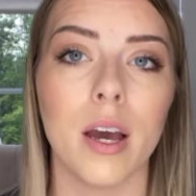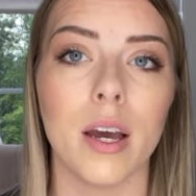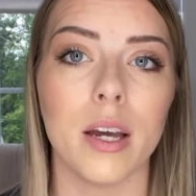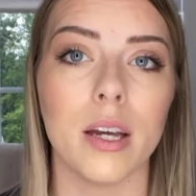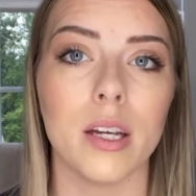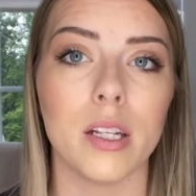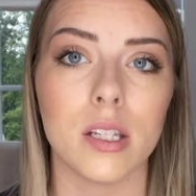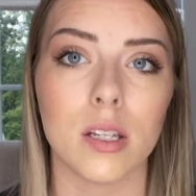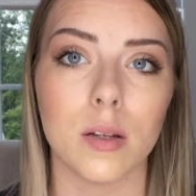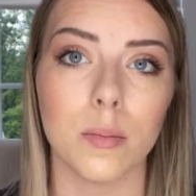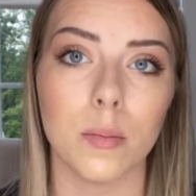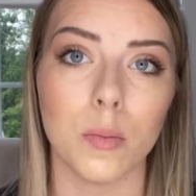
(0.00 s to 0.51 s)

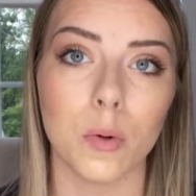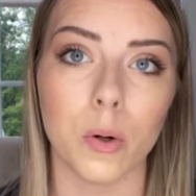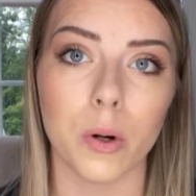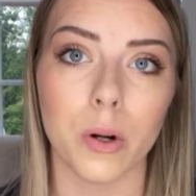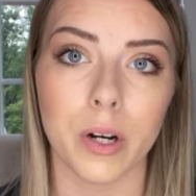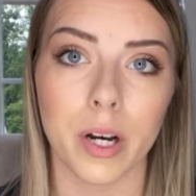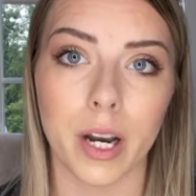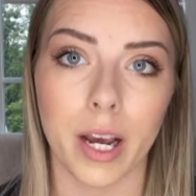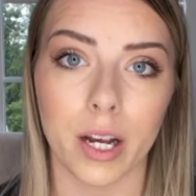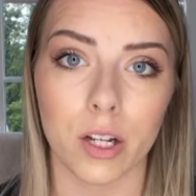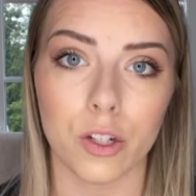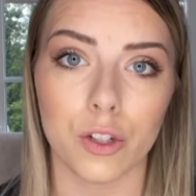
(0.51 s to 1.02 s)
It's a more
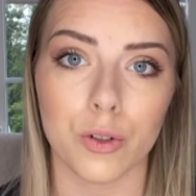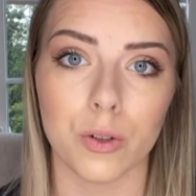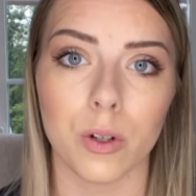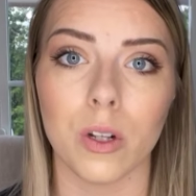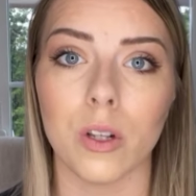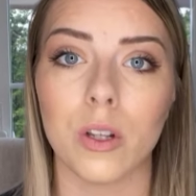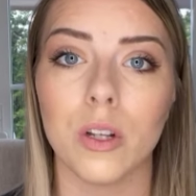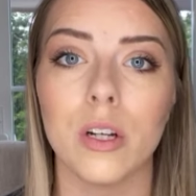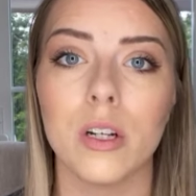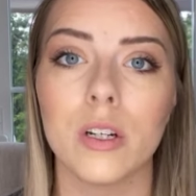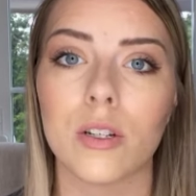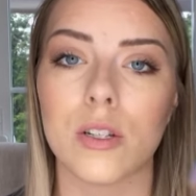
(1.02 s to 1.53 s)
natural
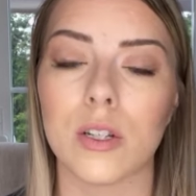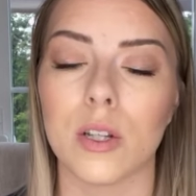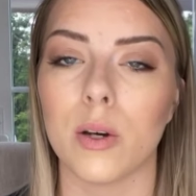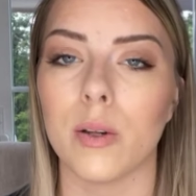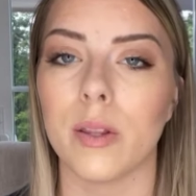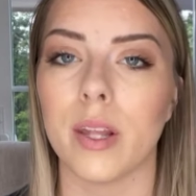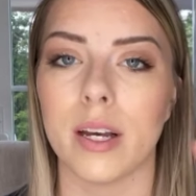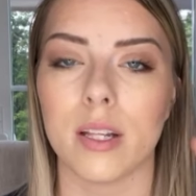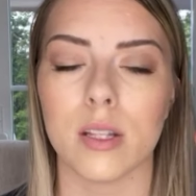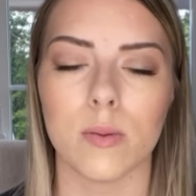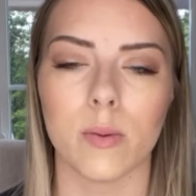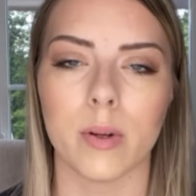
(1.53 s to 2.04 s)
look, so
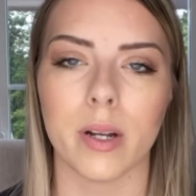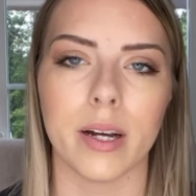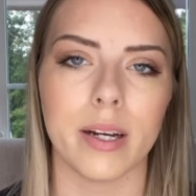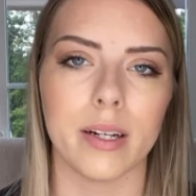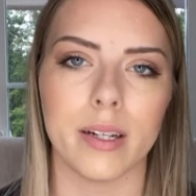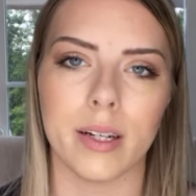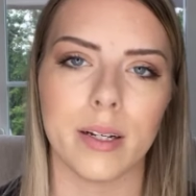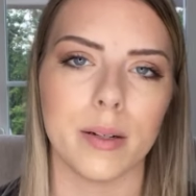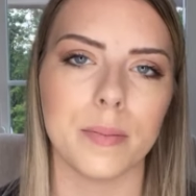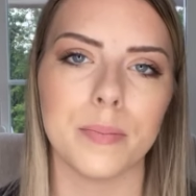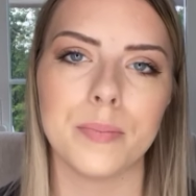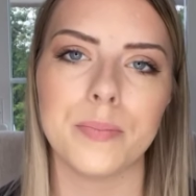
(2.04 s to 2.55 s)
that's what I
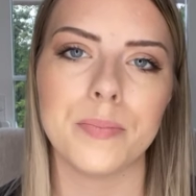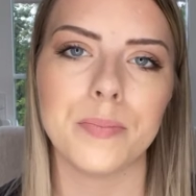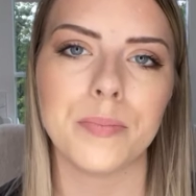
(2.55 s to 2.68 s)
did.